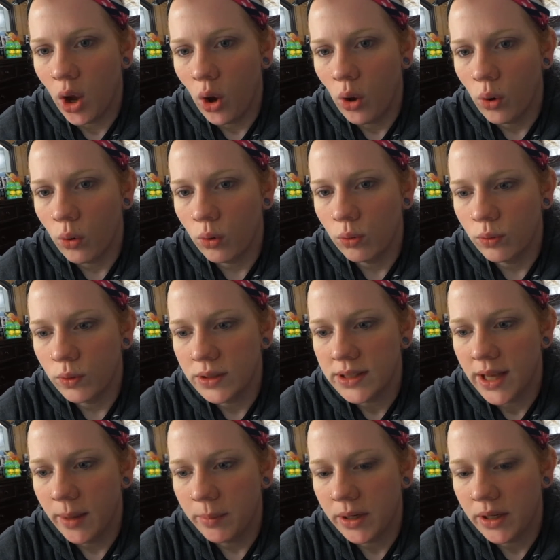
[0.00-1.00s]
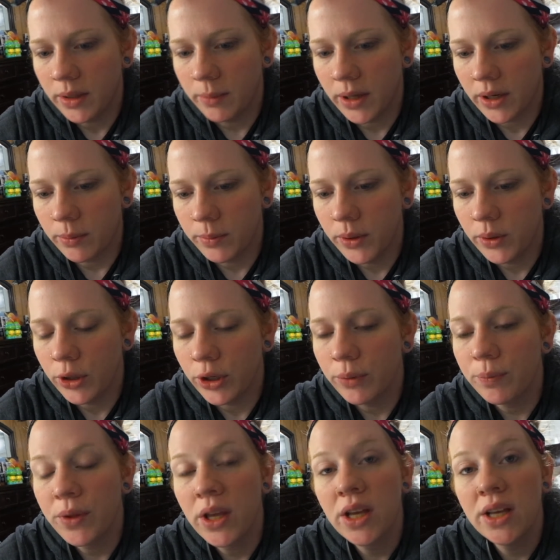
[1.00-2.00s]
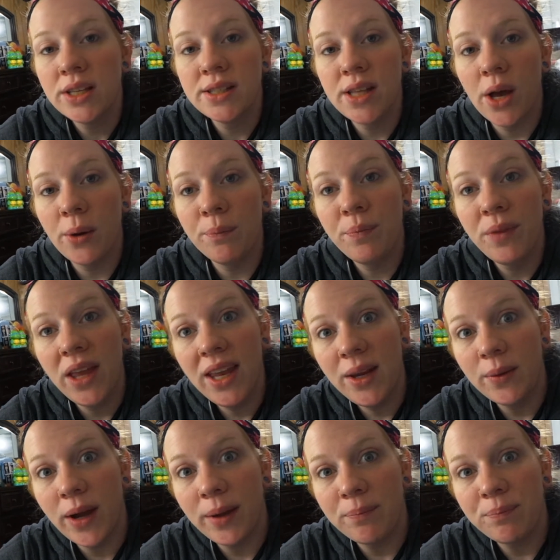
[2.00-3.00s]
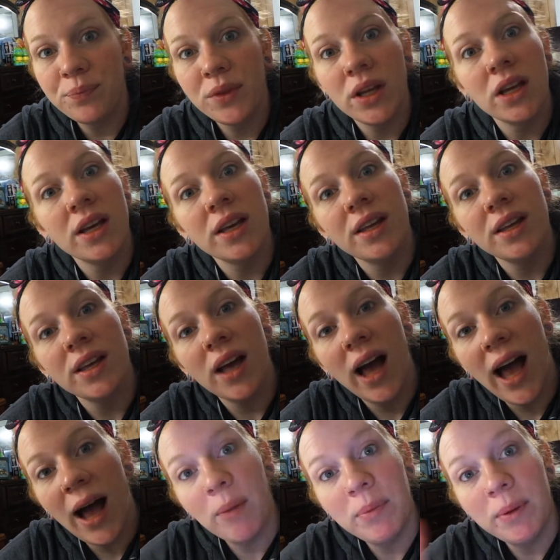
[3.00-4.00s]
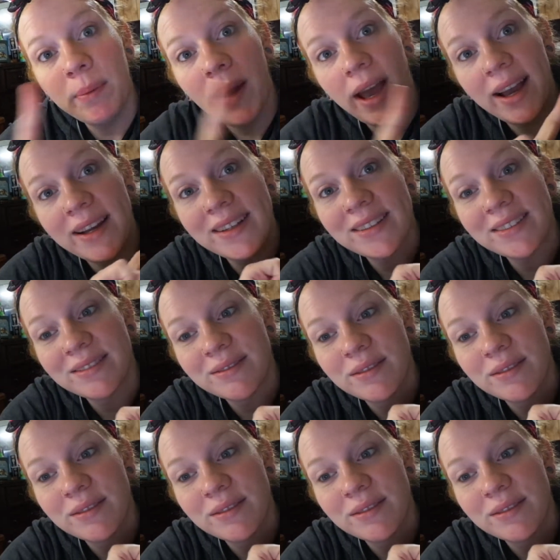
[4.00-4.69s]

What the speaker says: Oh, what's happening to my computer? So anyway, I'll be back.